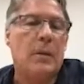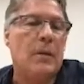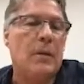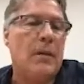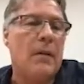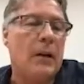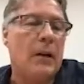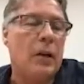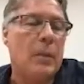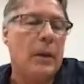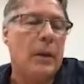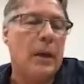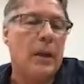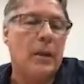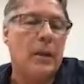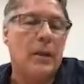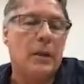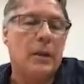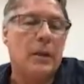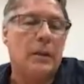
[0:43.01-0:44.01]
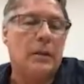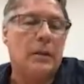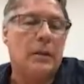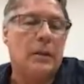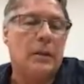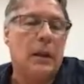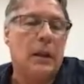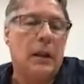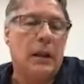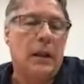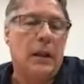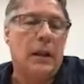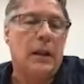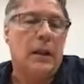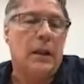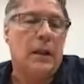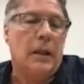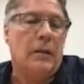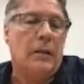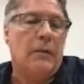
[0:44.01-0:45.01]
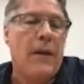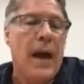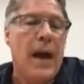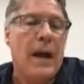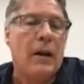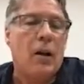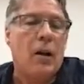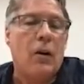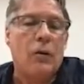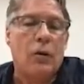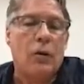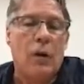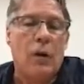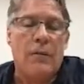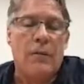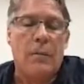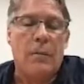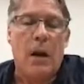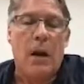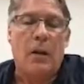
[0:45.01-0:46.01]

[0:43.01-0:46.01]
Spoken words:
be evaluated. In fact, causal graphical